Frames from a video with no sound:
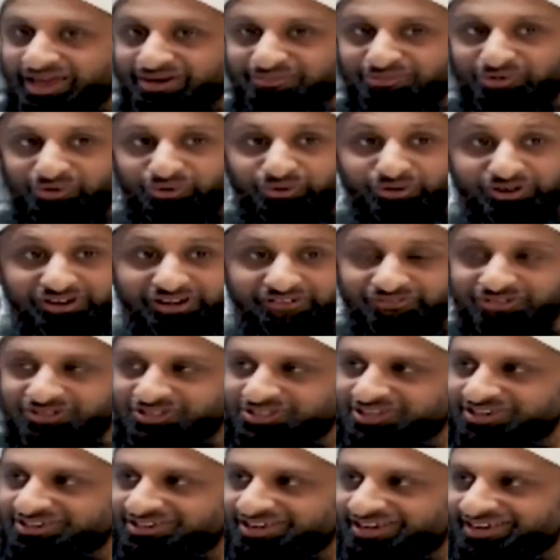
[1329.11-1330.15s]
But all of a
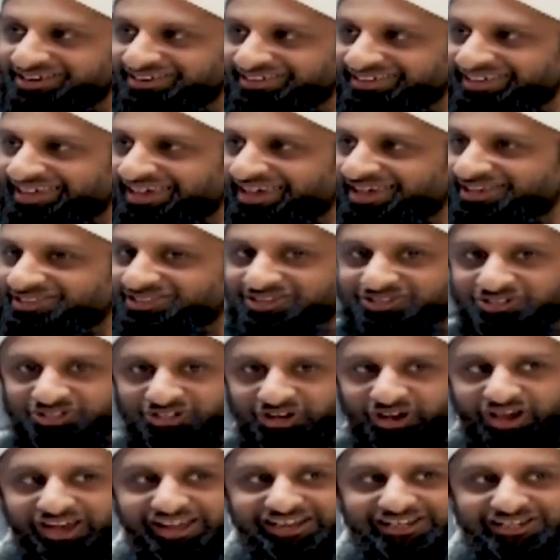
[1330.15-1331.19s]
sudden, the
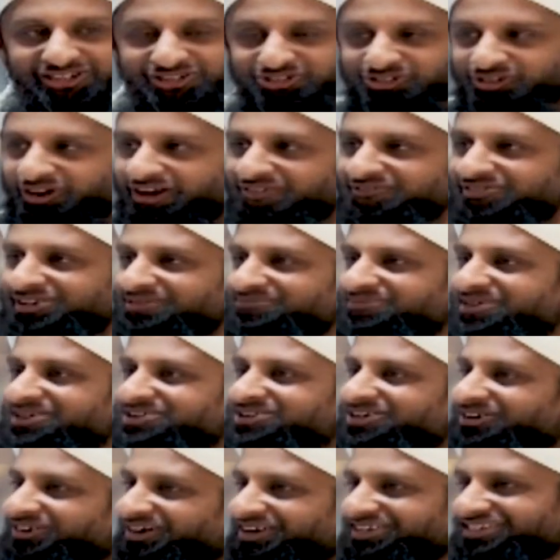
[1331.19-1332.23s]
child is driving a
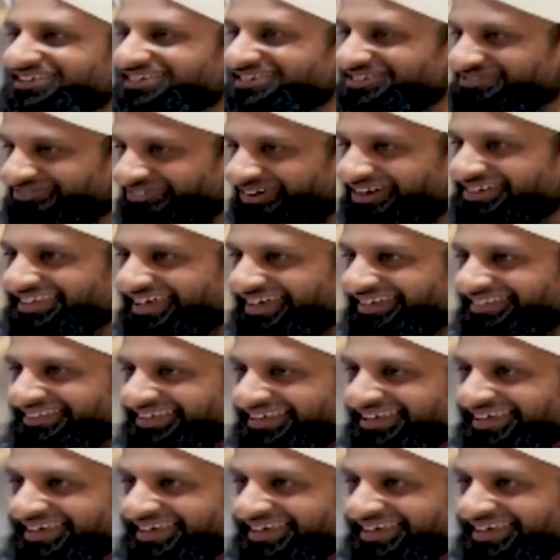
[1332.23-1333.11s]
better car than his father.